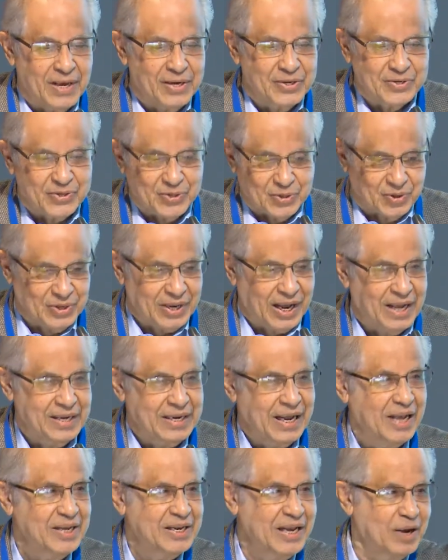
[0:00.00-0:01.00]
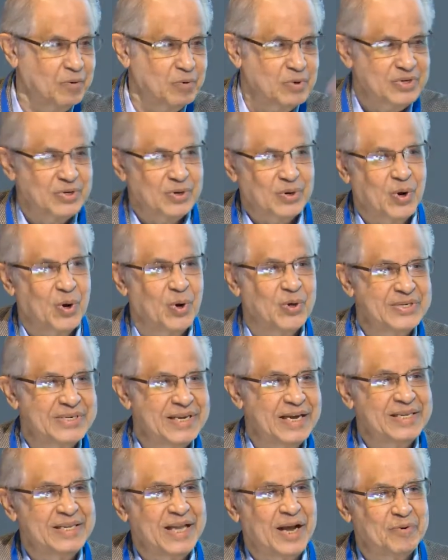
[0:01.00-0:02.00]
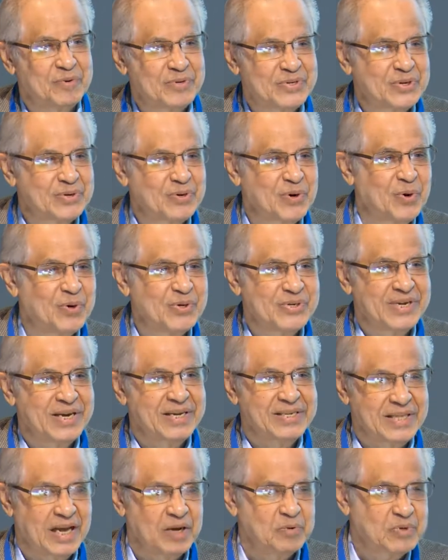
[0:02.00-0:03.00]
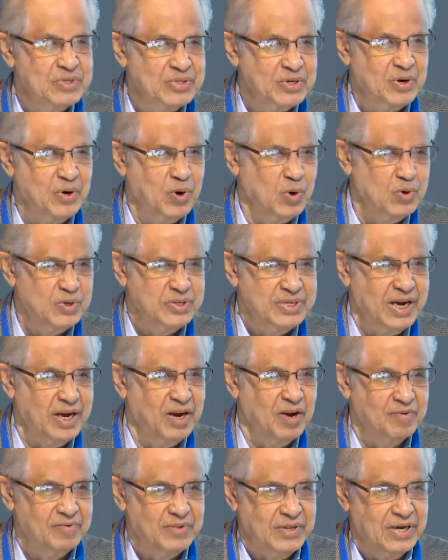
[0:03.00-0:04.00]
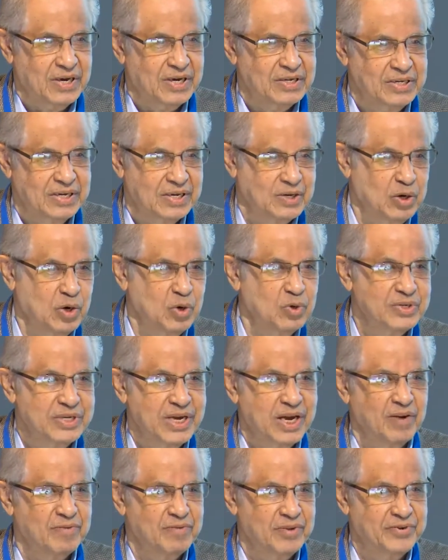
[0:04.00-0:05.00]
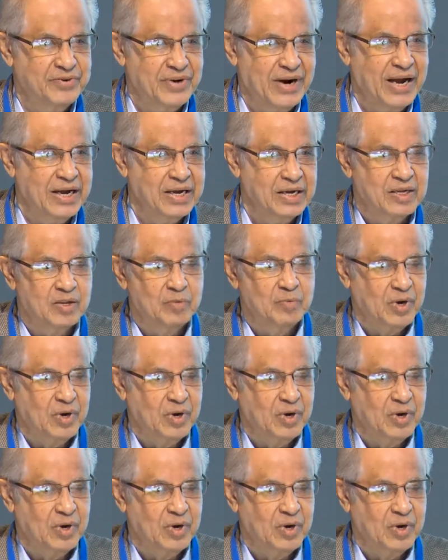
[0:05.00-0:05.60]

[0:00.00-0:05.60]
So that, that, that was the closing, that was the closing, that was the closing of the, the closing of the triangle.